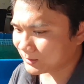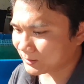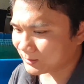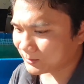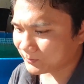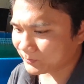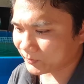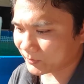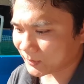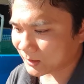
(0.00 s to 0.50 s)

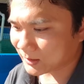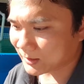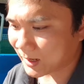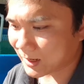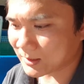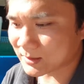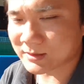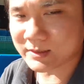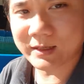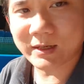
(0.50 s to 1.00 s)
Um, the
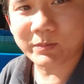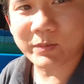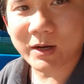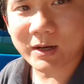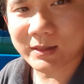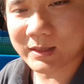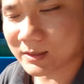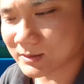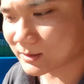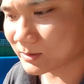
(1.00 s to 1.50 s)
anesthetic
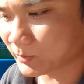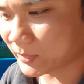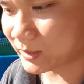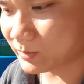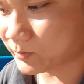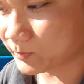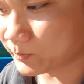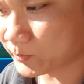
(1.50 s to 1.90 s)
bath hasn't been